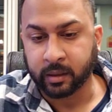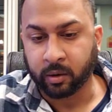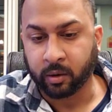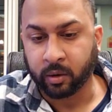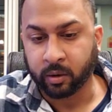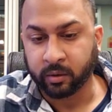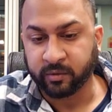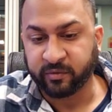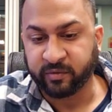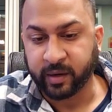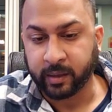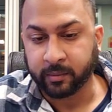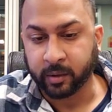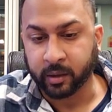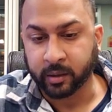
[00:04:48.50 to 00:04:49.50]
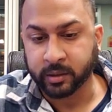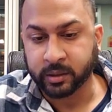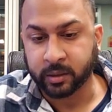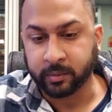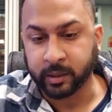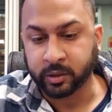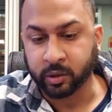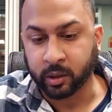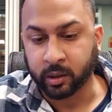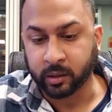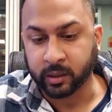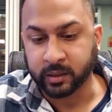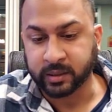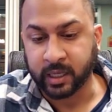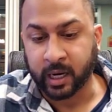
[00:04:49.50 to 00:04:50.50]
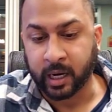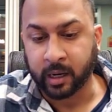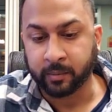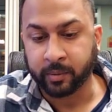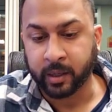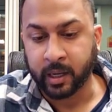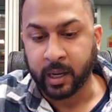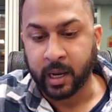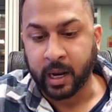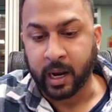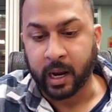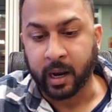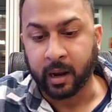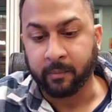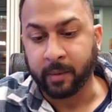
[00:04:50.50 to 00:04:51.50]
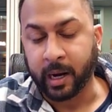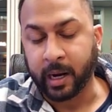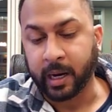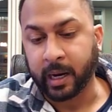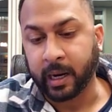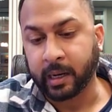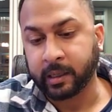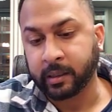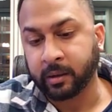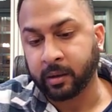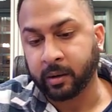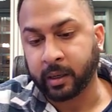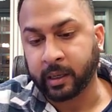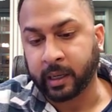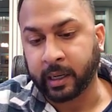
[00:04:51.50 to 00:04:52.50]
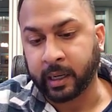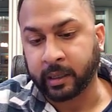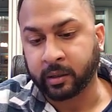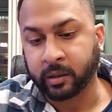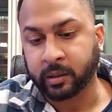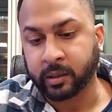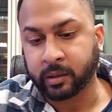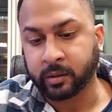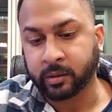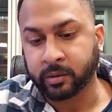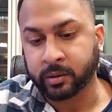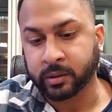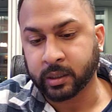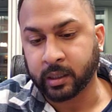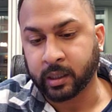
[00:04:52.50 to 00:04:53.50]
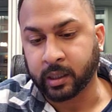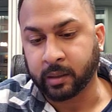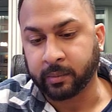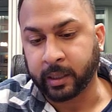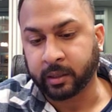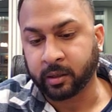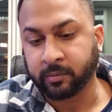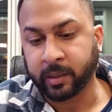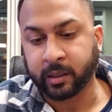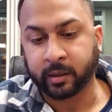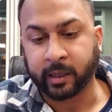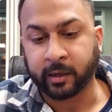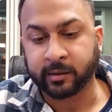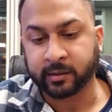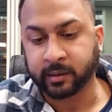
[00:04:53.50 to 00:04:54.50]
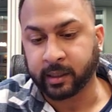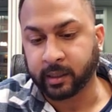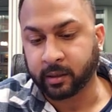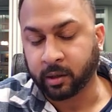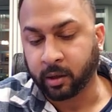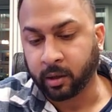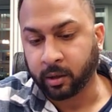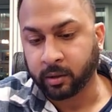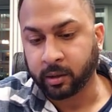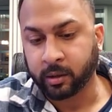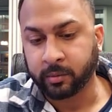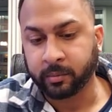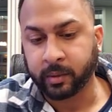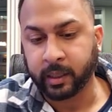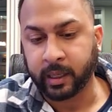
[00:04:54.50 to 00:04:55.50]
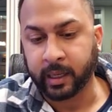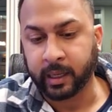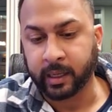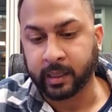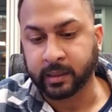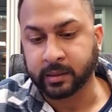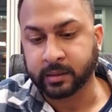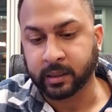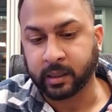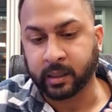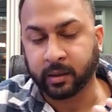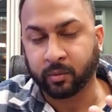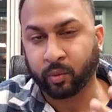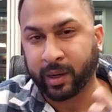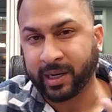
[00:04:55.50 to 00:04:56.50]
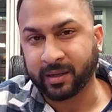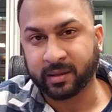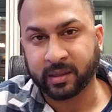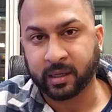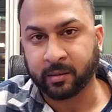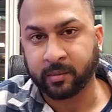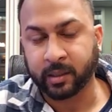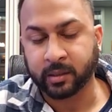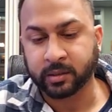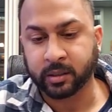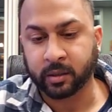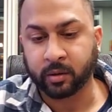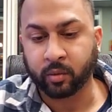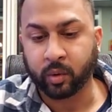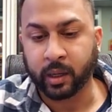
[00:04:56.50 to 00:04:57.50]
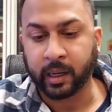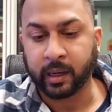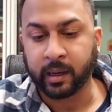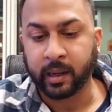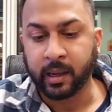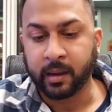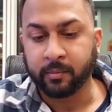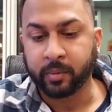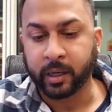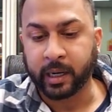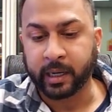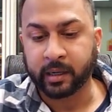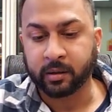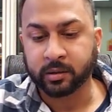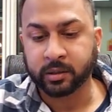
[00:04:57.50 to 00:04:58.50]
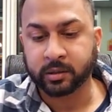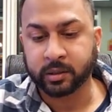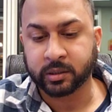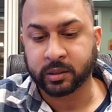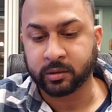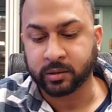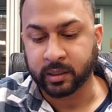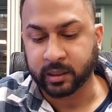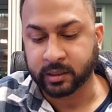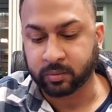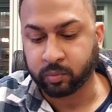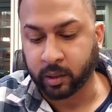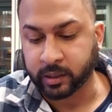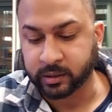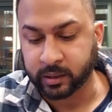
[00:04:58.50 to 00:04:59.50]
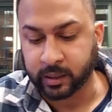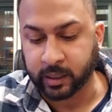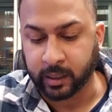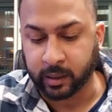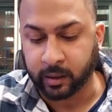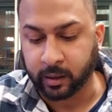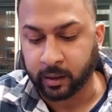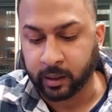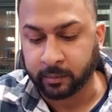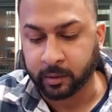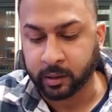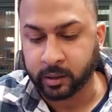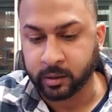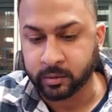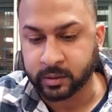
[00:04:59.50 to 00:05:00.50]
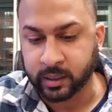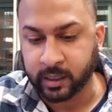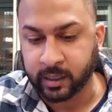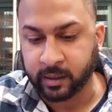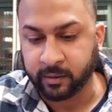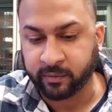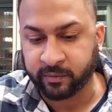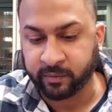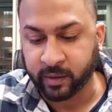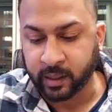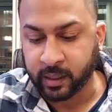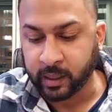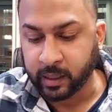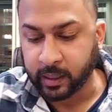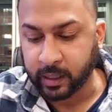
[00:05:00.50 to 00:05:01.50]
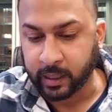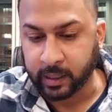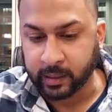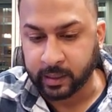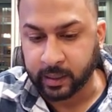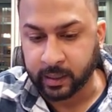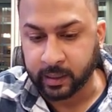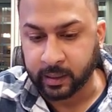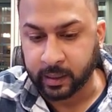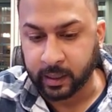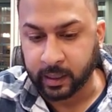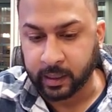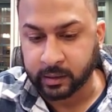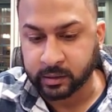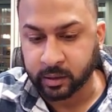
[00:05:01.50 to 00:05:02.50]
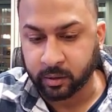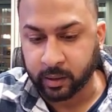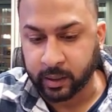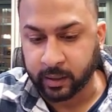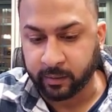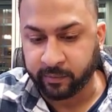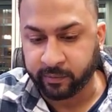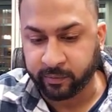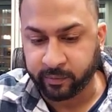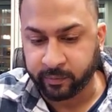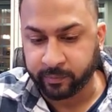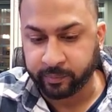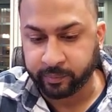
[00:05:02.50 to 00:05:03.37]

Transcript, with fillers: the Hall of Famers to be drawn on the top, You know, I could use, I could make a calculated column and rank them in a certain way, but I can also just use an expression here. I'm going to use if and then HOF,